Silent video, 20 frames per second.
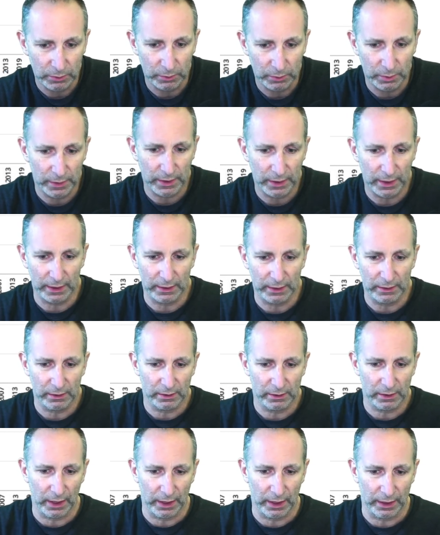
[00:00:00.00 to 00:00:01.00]
would think,
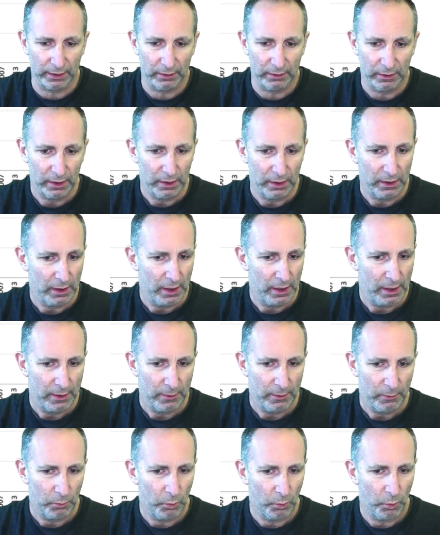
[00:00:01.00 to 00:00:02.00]
okay,
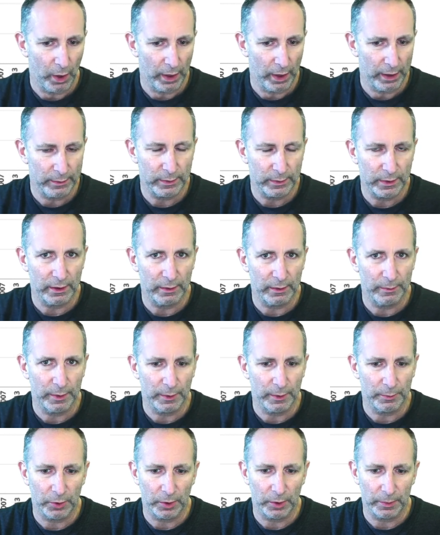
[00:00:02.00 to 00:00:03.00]
why would there be
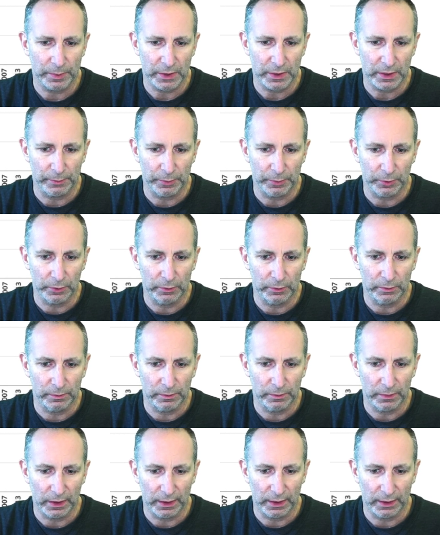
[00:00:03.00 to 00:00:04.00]
a property
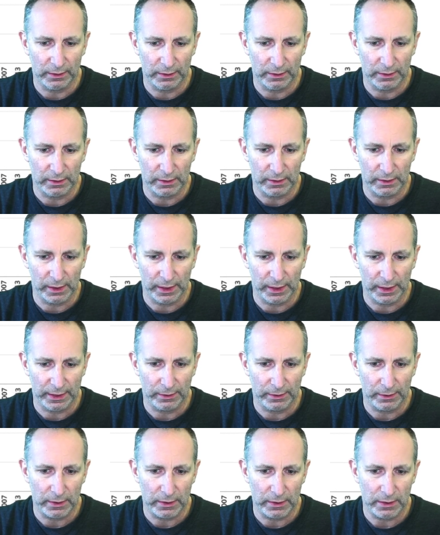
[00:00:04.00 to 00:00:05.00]
boom in the late
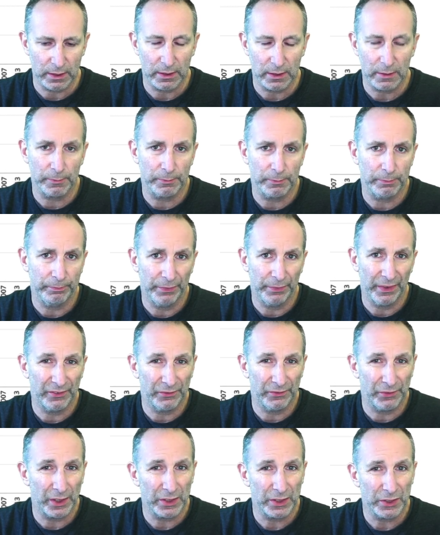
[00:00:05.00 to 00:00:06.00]
30s?
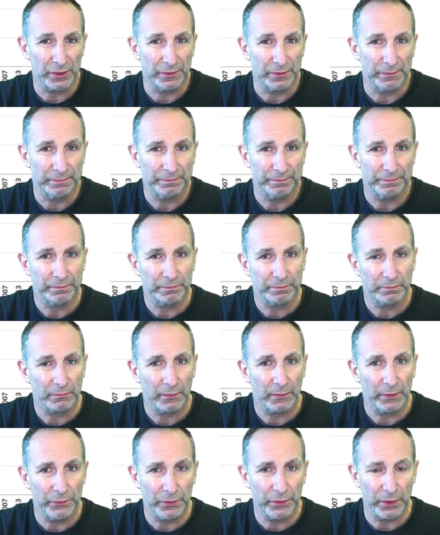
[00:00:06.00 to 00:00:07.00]
Inflation.
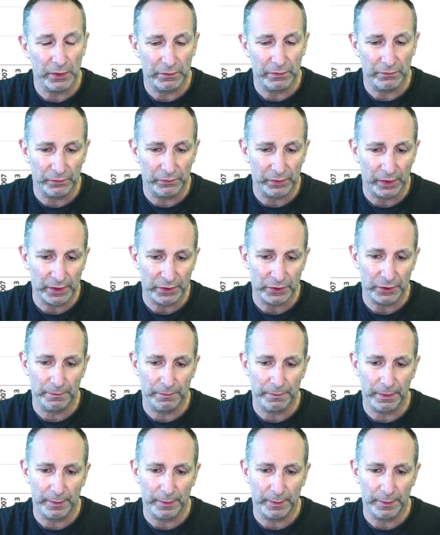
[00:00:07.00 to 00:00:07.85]
Fear of inflation,